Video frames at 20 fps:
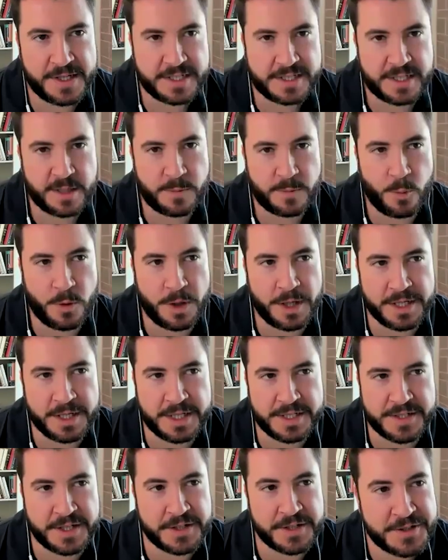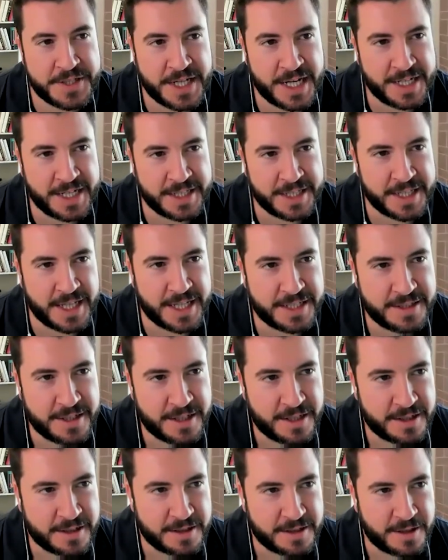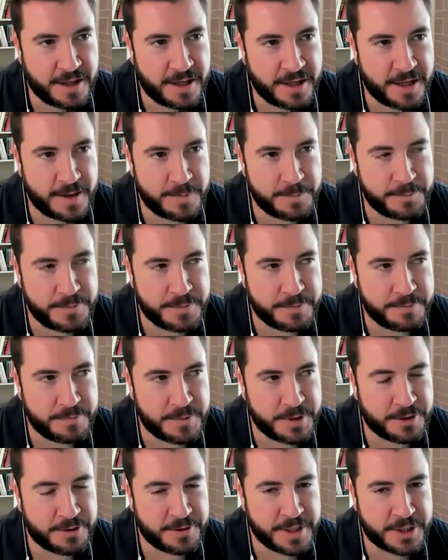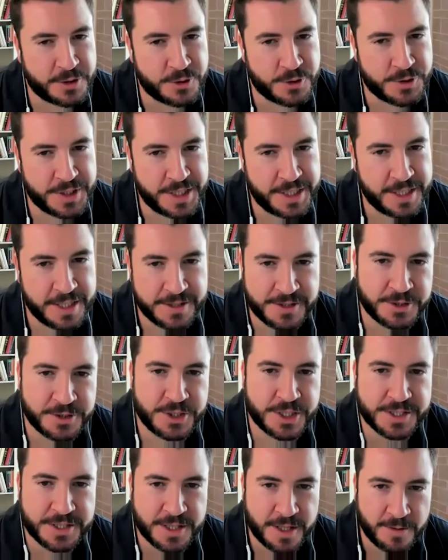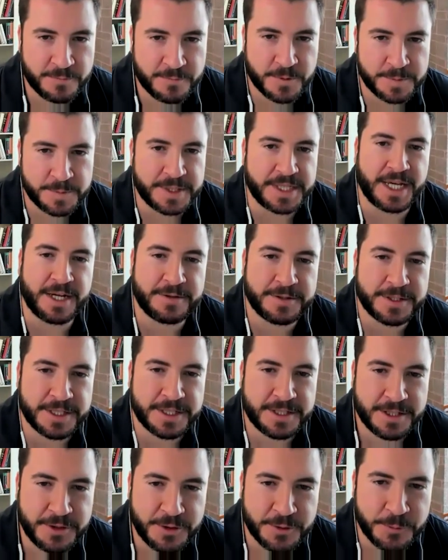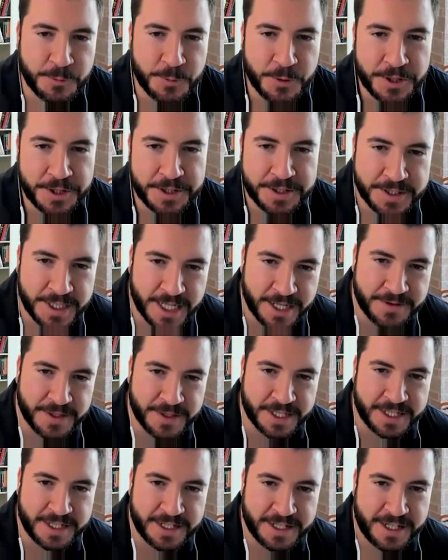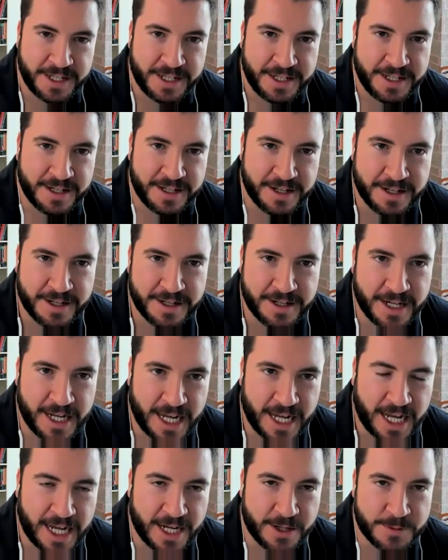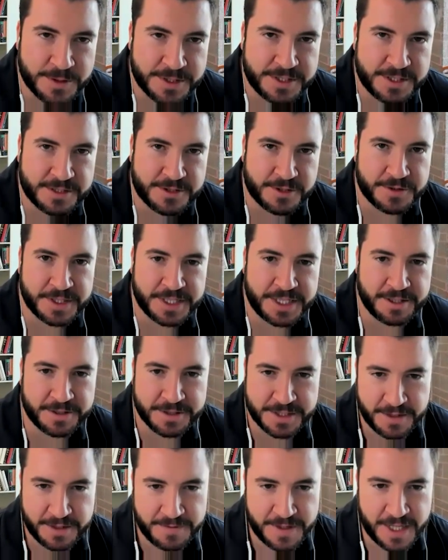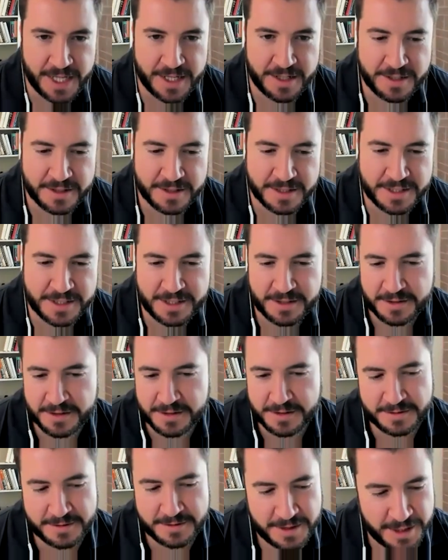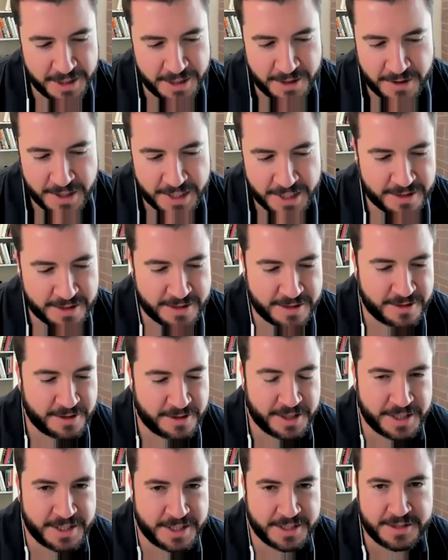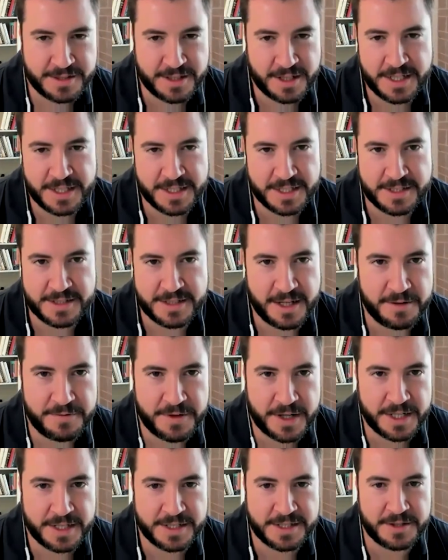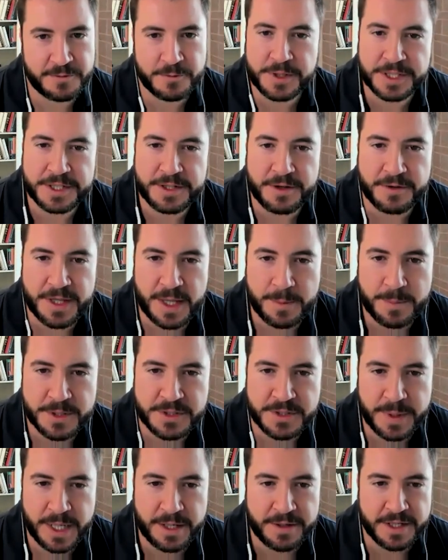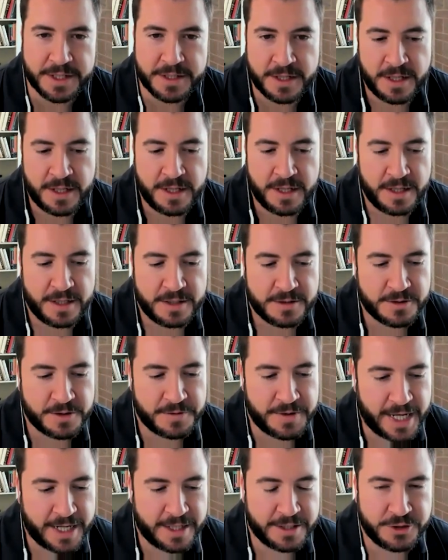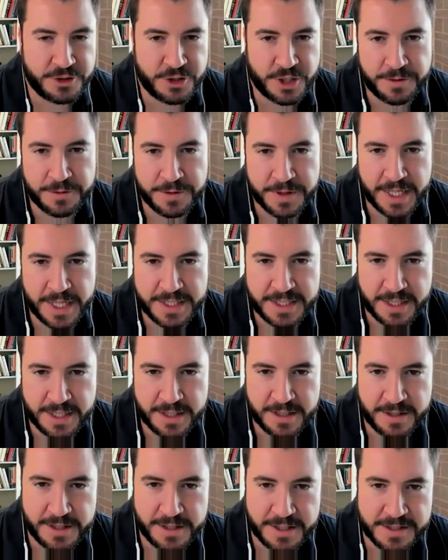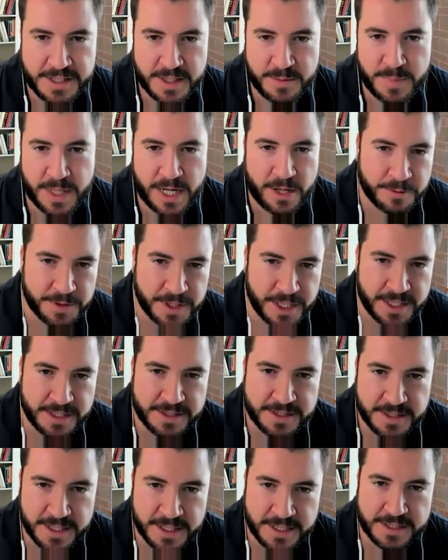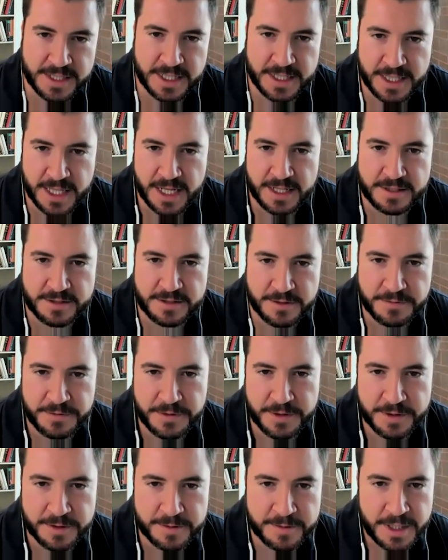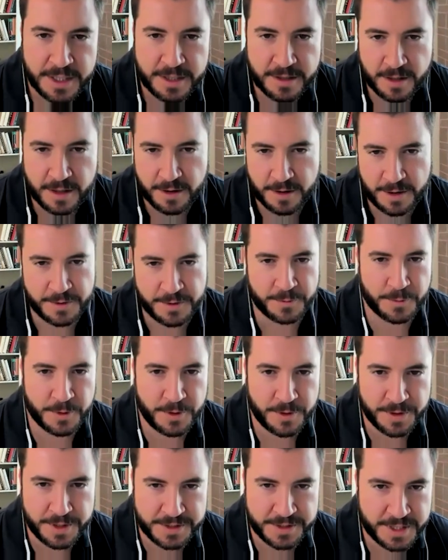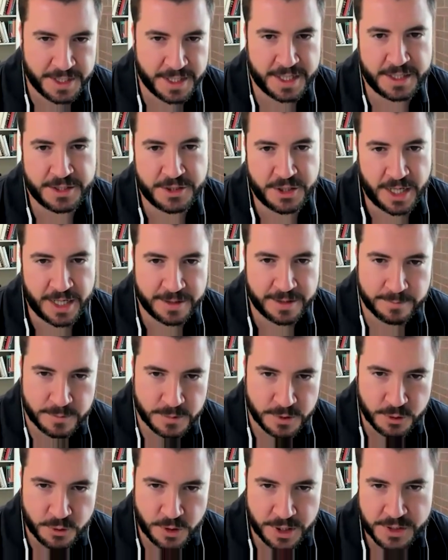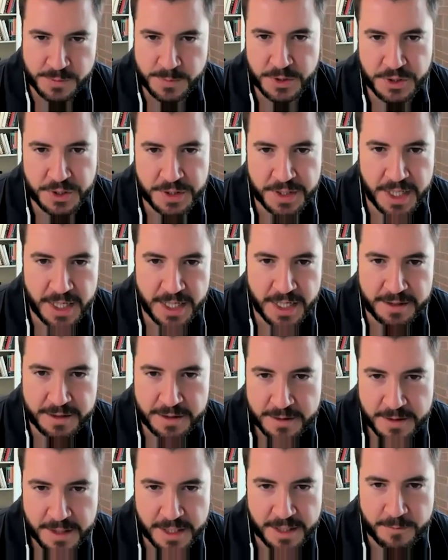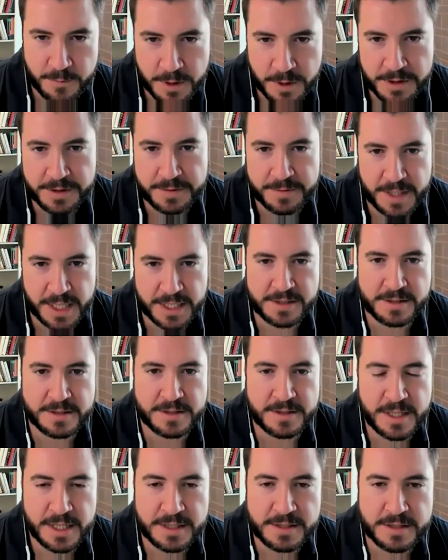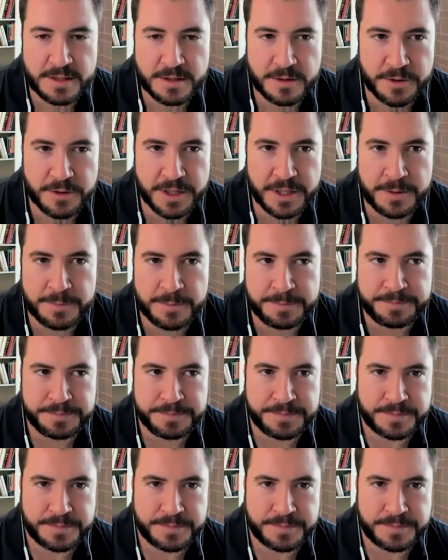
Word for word: I think step one is understanding that um, your electricity doesn't just come from the outlet in your wall. I think uh, I was certainly guilty of that until you know I started to study this stuff. I just didn't really know that much about it. Sort of had a general idea. You can see power lines and things like that. So if you're uh, on the road, and you see like a giant transmission line. Think, well, that's that's the grid.